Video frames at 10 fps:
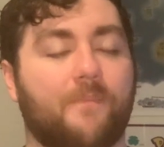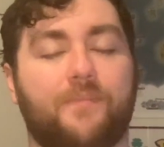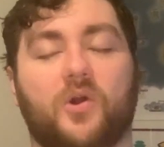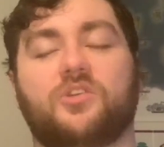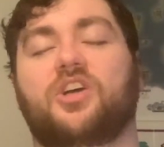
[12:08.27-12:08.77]

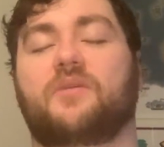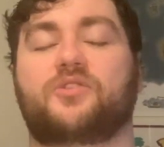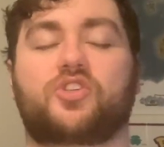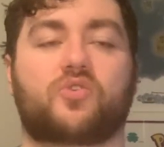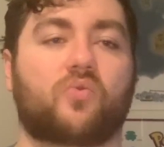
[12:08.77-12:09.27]
burnt up
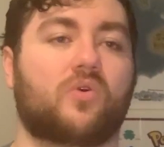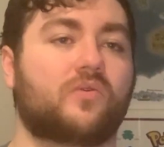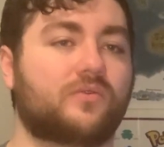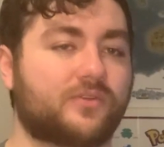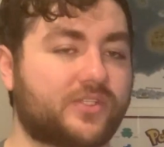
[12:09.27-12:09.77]

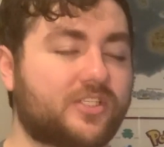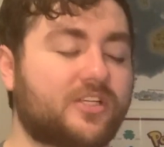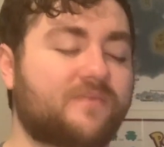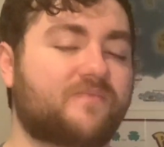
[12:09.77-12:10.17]
scrolls,